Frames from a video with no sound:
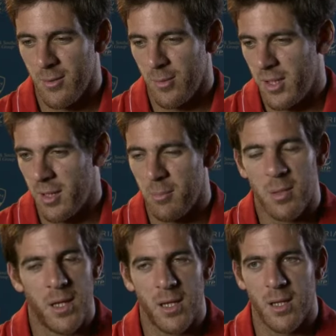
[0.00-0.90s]
we can
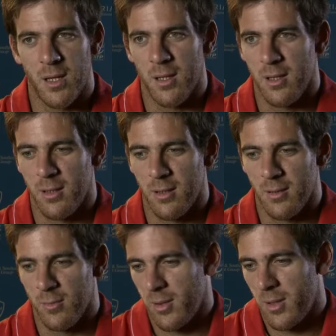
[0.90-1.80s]
play
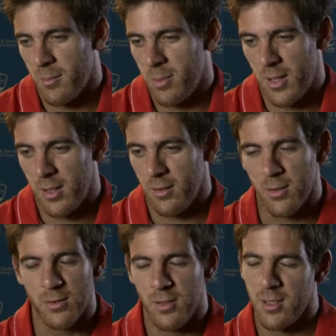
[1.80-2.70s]

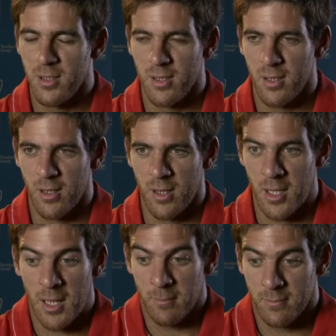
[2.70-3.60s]
good here,
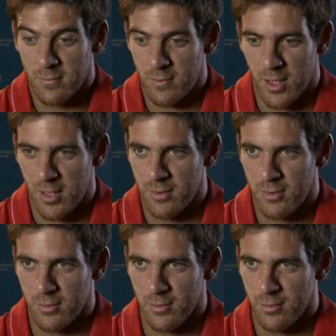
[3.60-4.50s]
and I'm trying
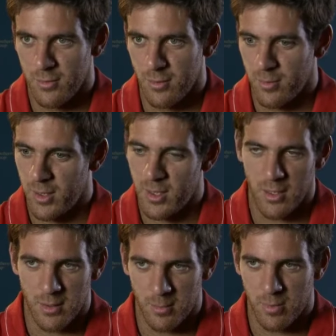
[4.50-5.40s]
to be
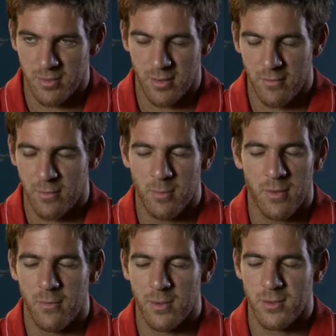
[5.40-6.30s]
100% for
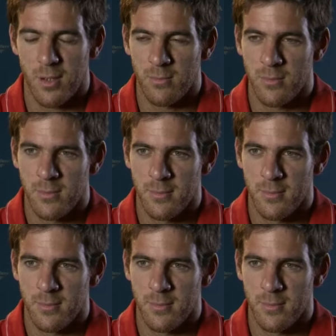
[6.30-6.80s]
my first round.